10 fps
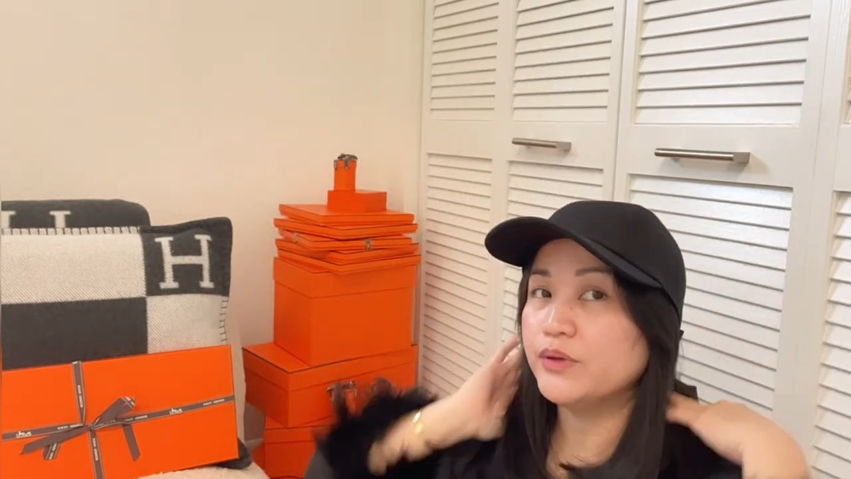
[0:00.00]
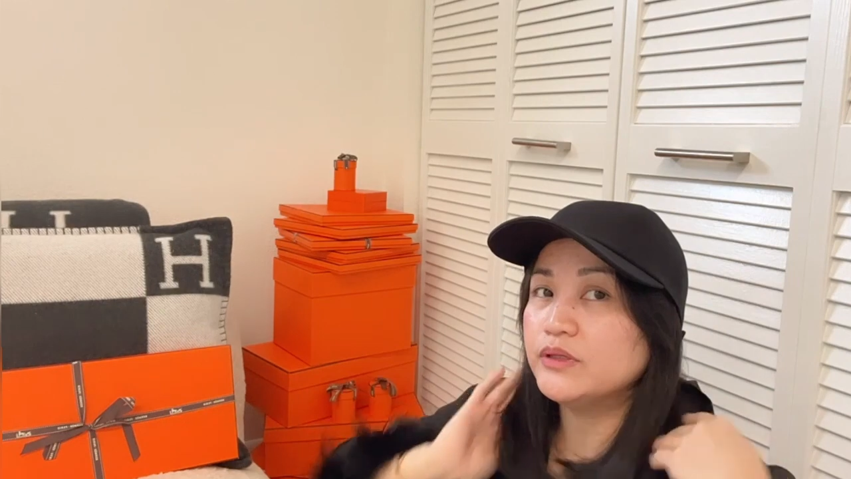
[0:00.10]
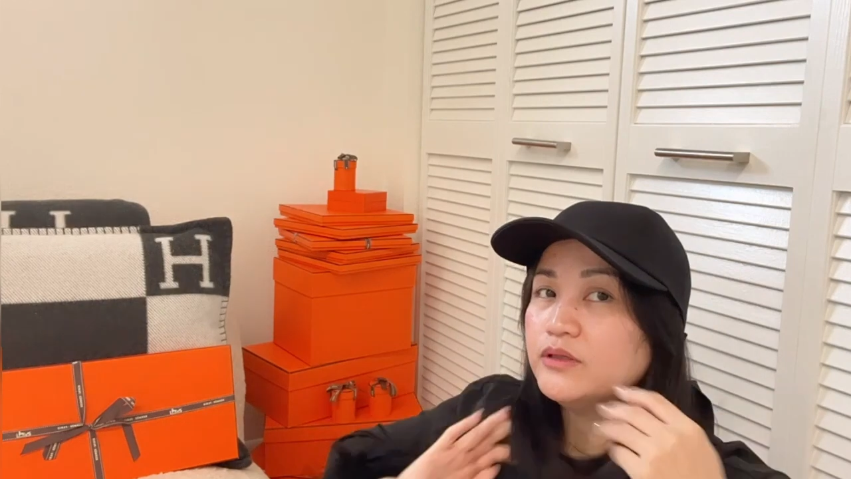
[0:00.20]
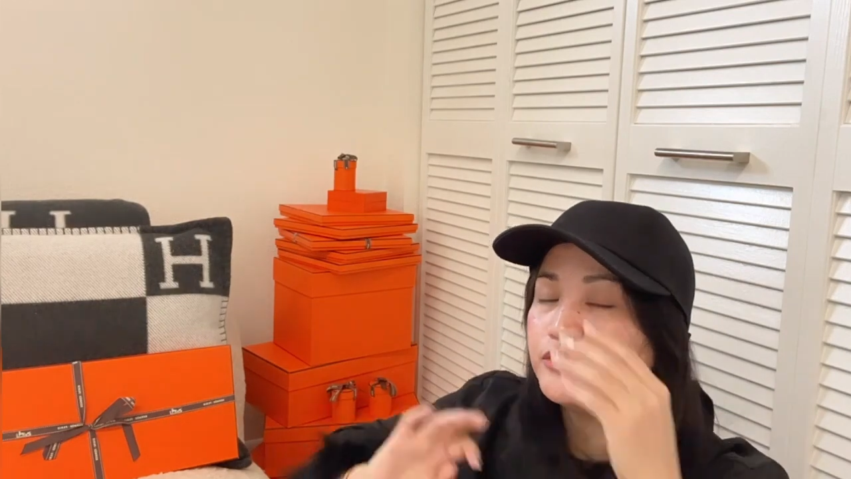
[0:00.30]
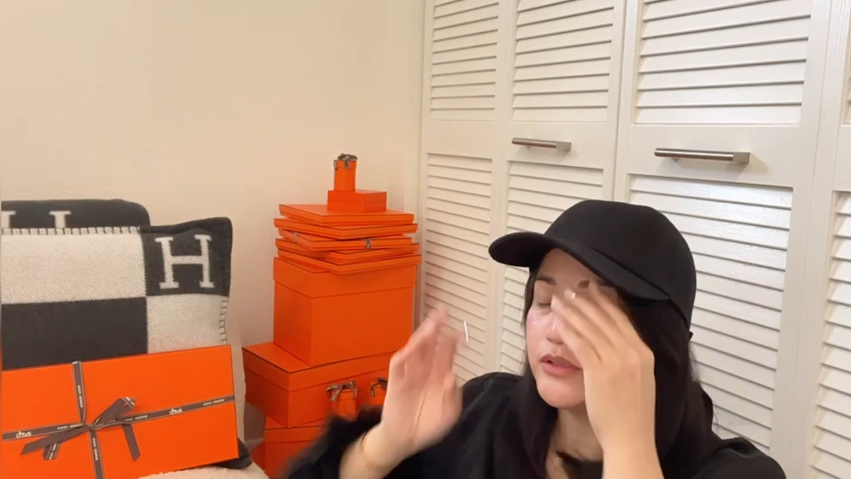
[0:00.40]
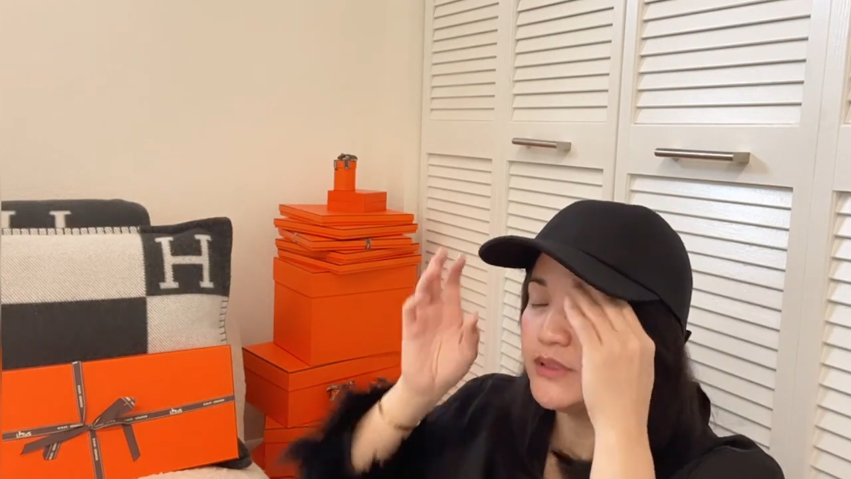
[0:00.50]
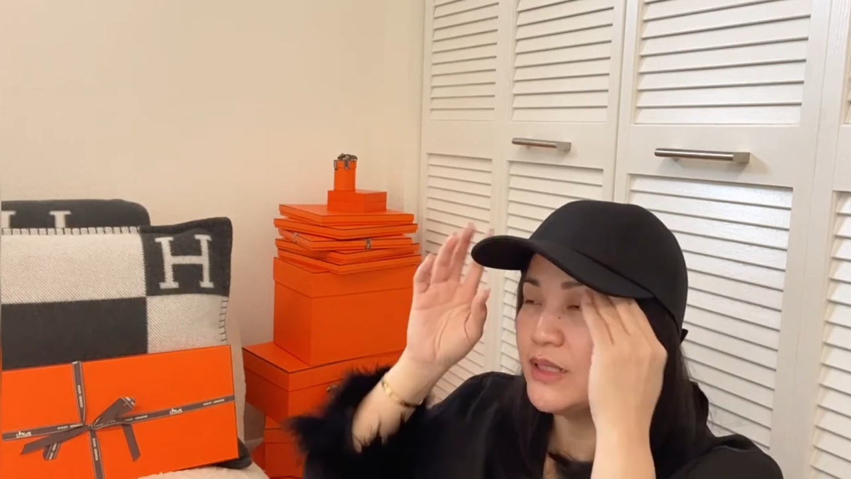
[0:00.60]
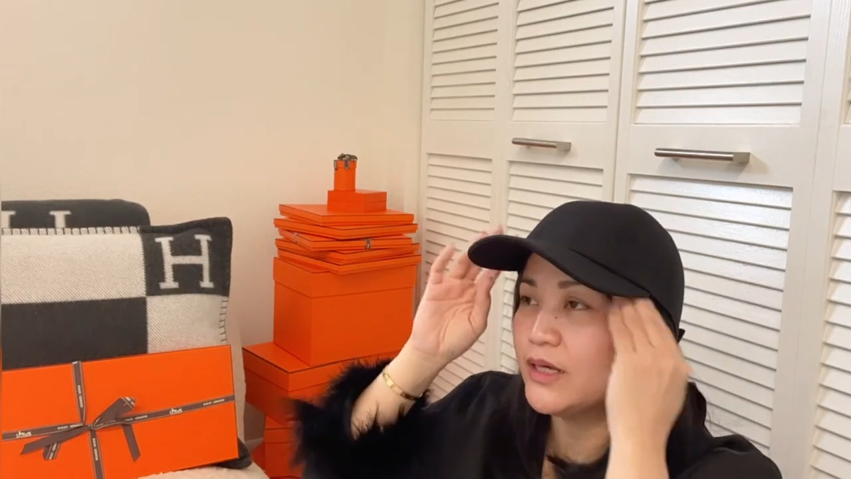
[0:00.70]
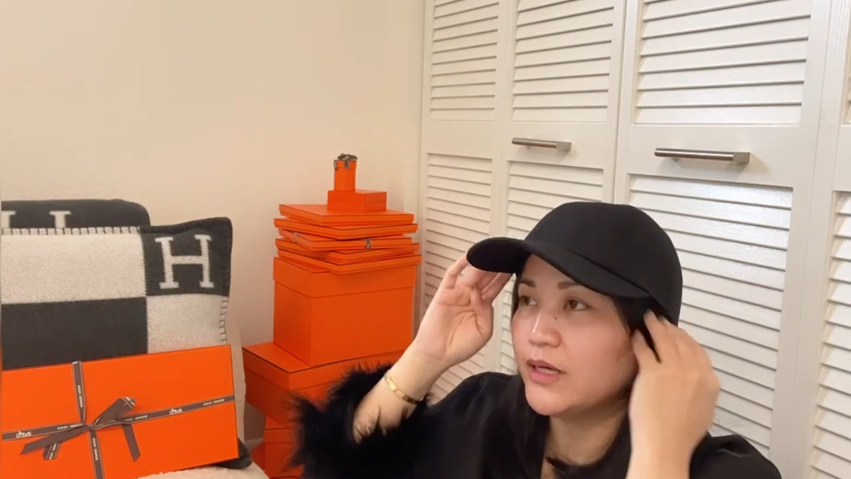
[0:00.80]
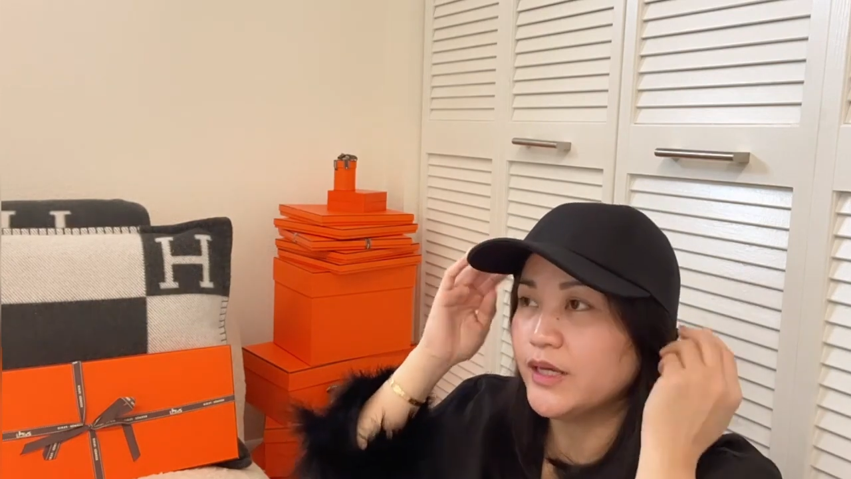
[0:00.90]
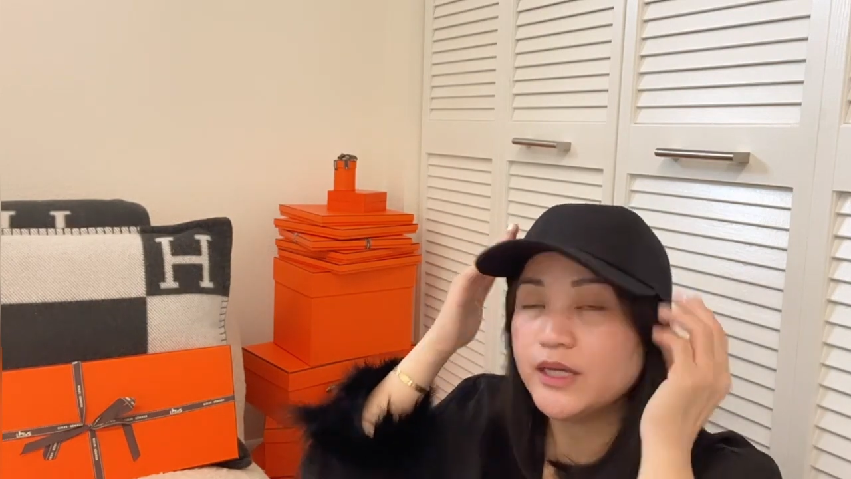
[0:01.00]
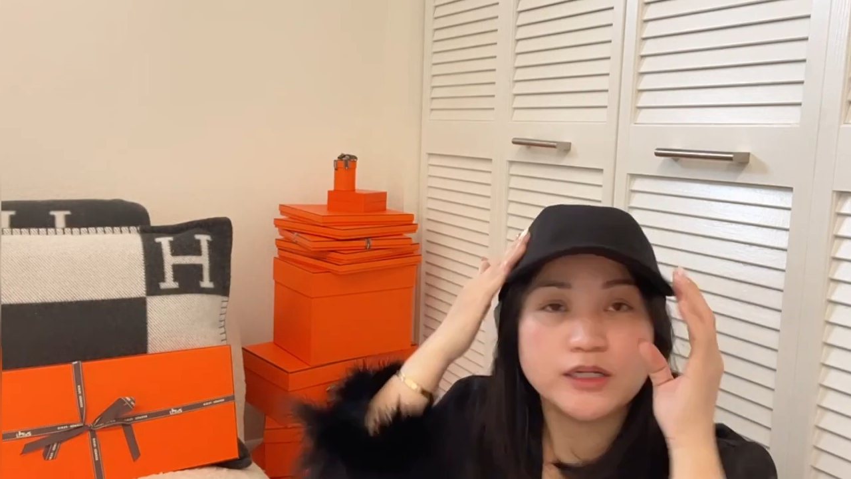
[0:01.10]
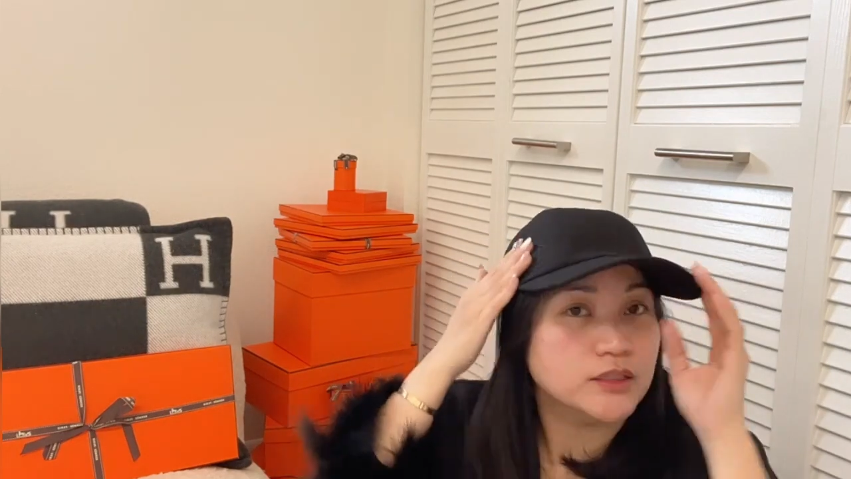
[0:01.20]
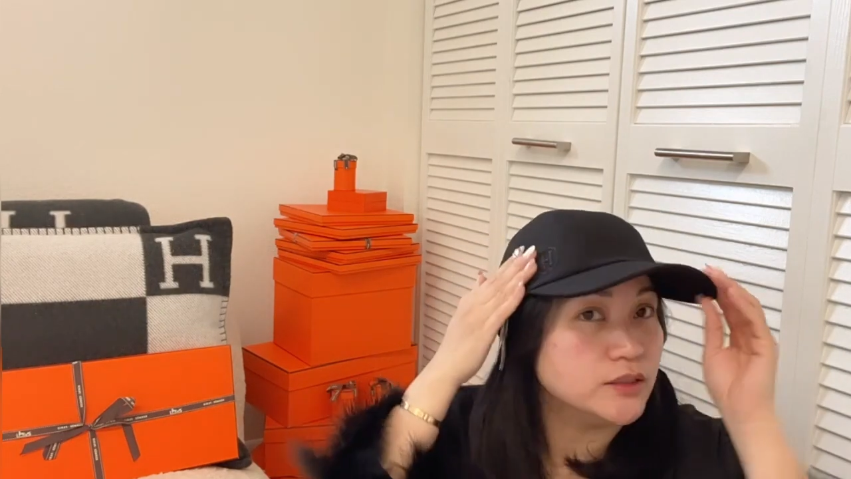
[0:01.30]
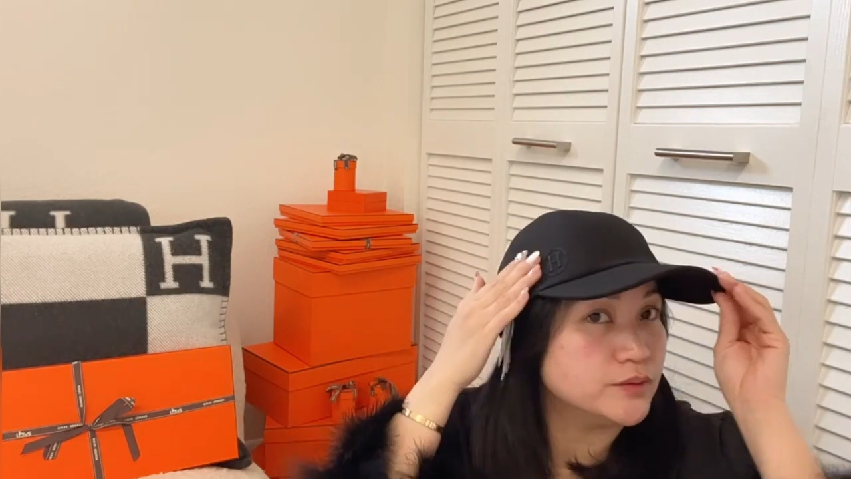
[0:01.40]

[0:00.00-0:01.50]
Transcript: it looks like.